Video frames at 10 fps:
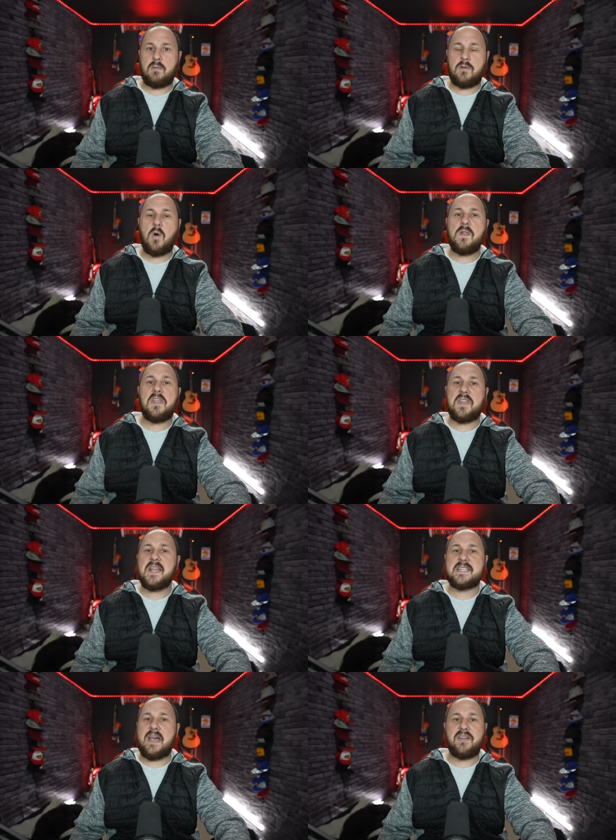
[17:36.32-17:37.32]
No one
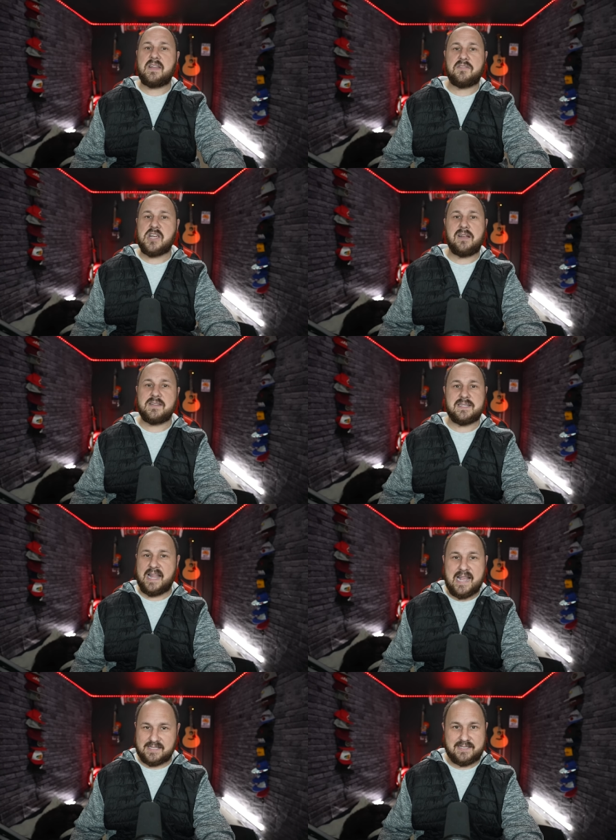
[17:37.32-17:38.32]
thinks that having a deaf child is
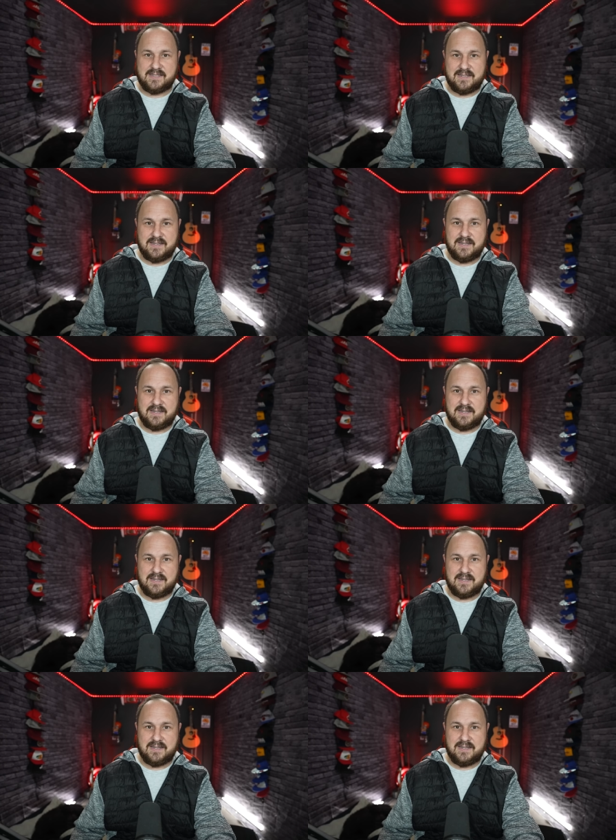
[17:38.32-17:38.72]
less,